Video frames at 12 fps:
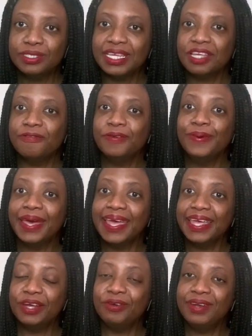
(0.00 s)
Like, if you
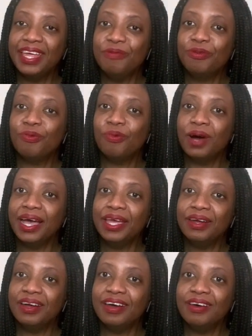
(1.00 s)
hate your neighbor,
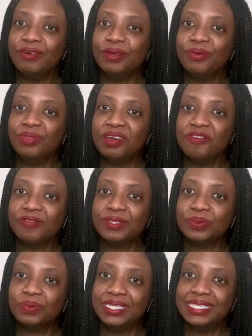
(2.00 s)
why are you there for
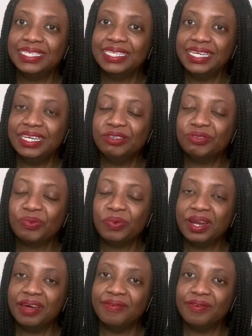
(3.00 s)
20 years or
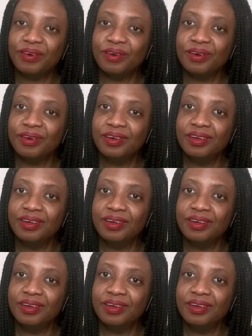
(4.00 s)
whatever?